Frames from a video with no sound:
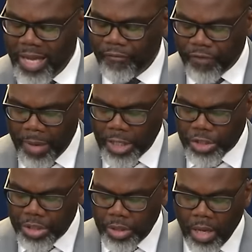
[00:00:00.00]

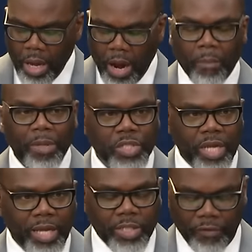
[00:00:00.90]
information are
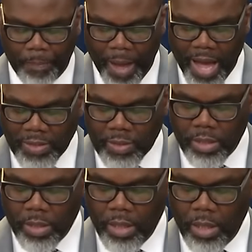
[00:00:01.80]
mistakes of the past,